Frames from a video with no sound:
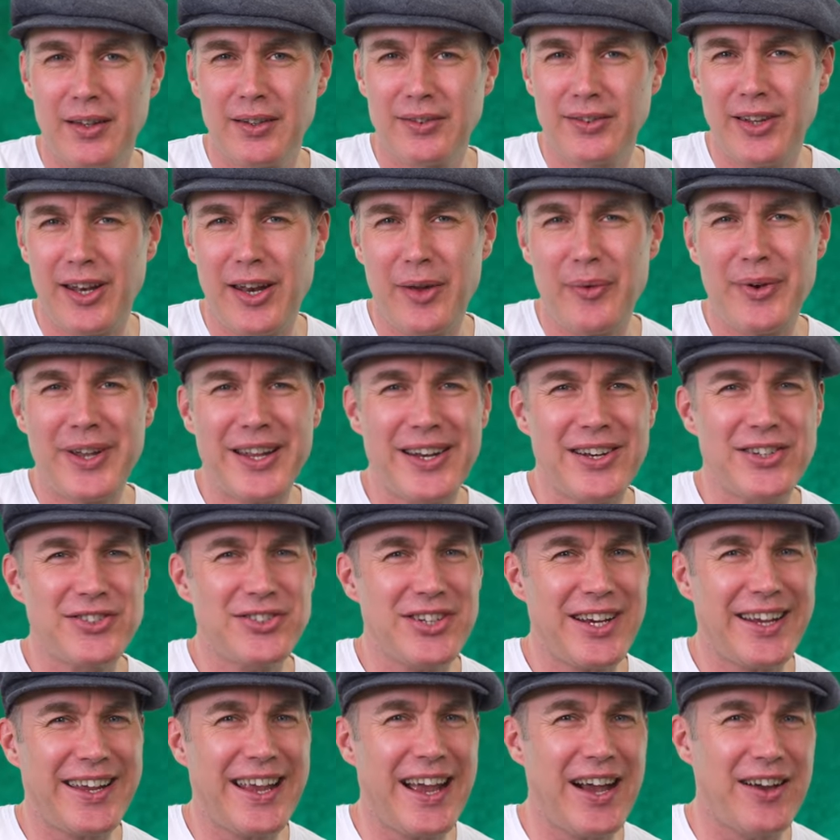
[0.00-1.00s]
So now we're going to
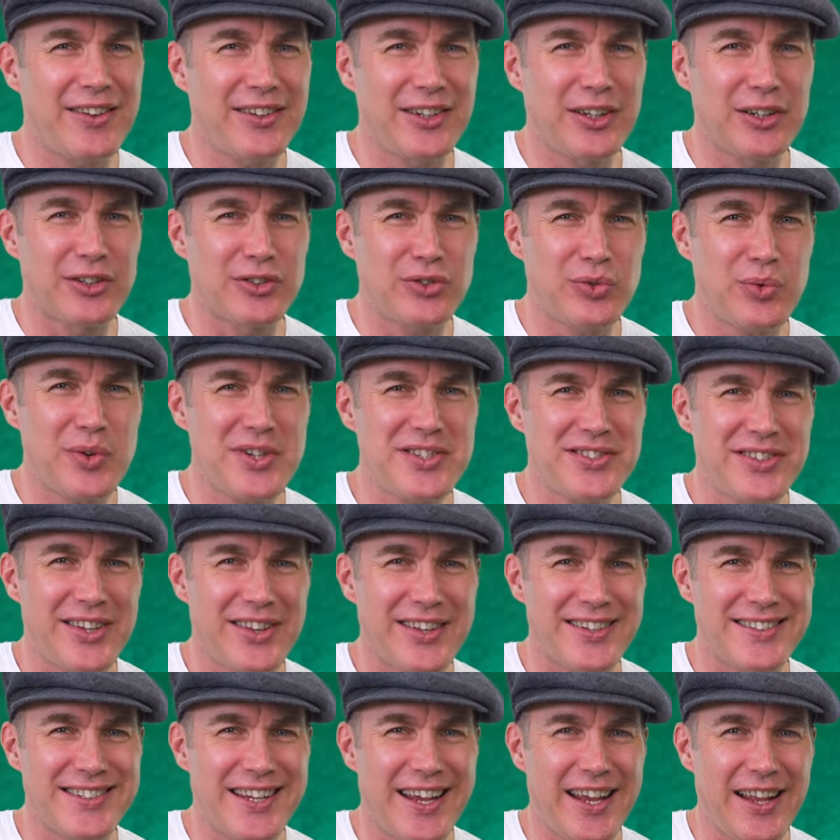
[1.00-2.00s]
check out a little twist in
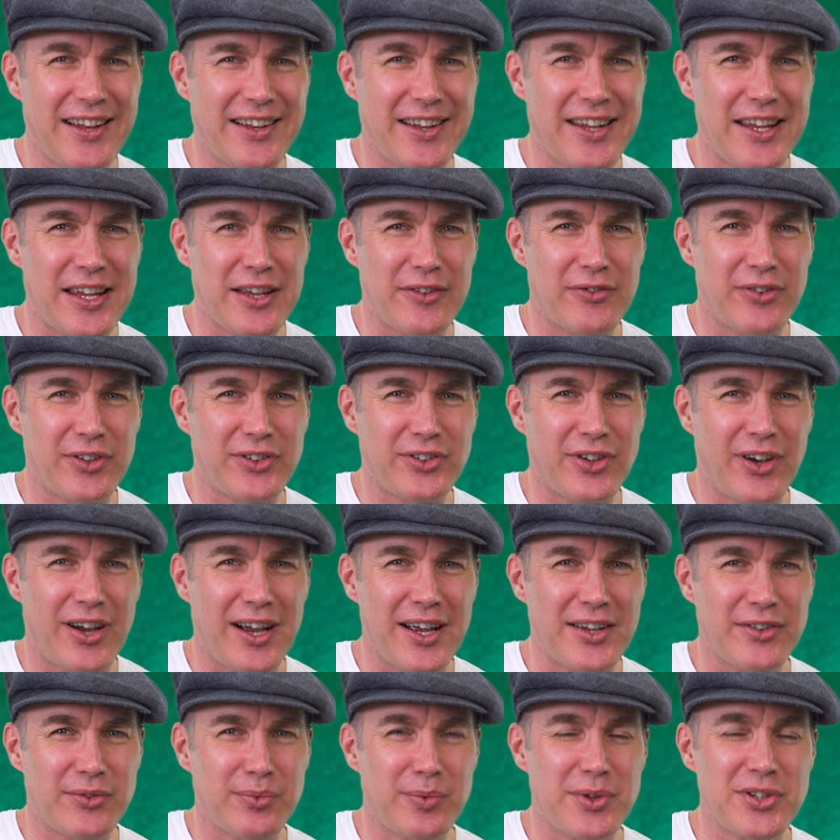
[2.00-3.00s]
the tail here for
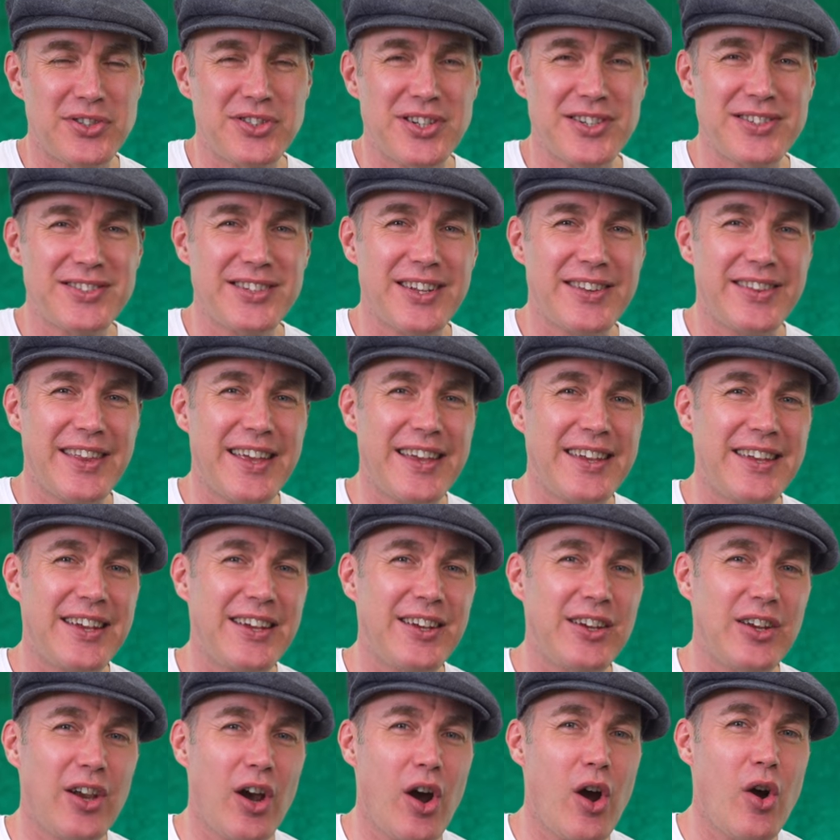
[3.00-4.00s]
ties, which is that they
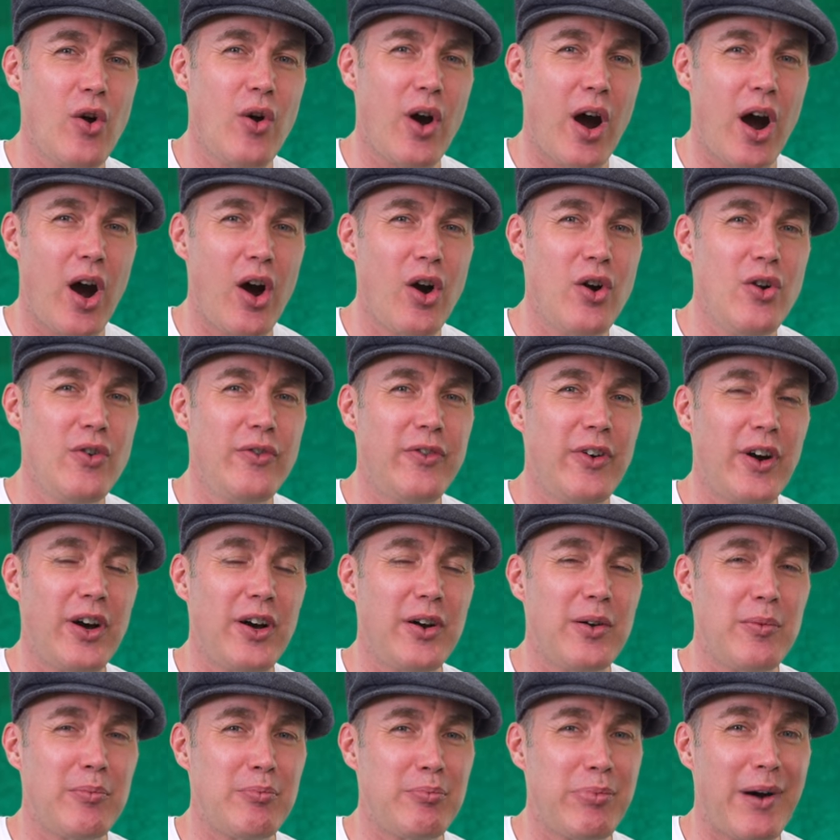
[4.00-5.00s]
can go
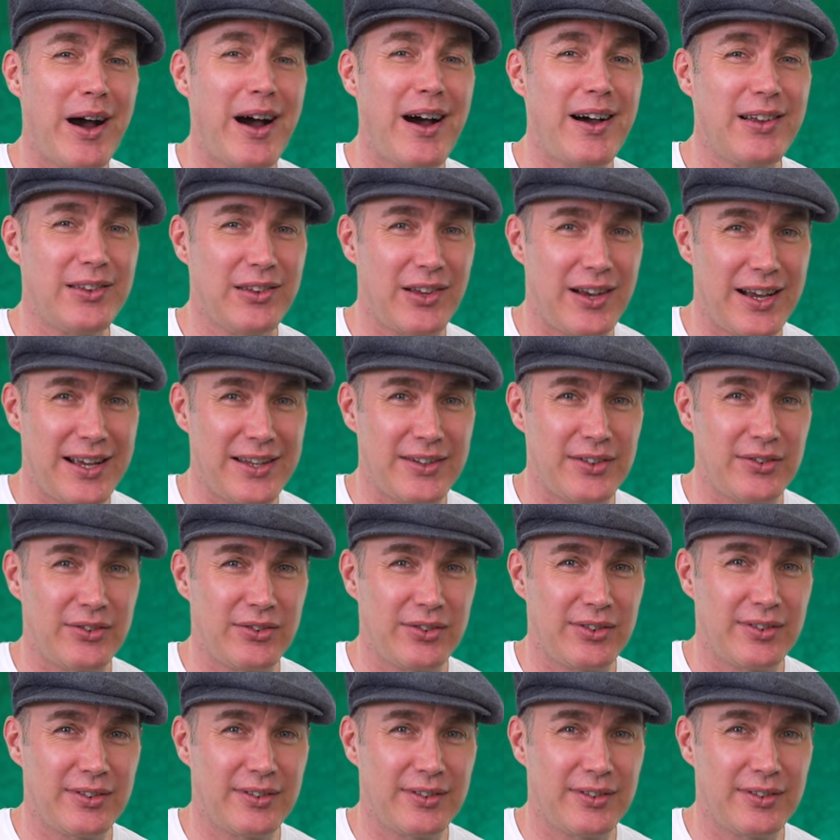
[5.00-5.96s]
over bar lines.